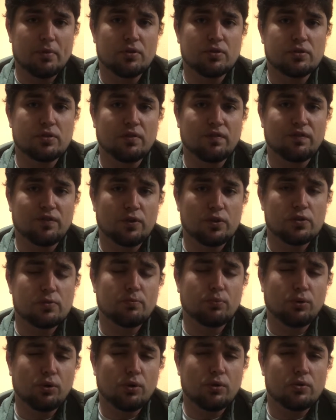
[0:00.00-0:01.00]
It was the first
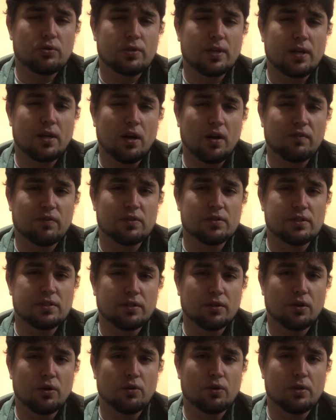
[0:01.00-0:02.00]
brokerage that offered
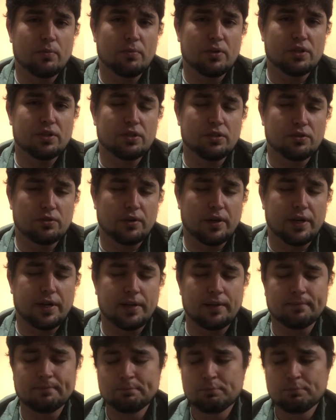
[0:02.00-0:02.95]
zero commission trading.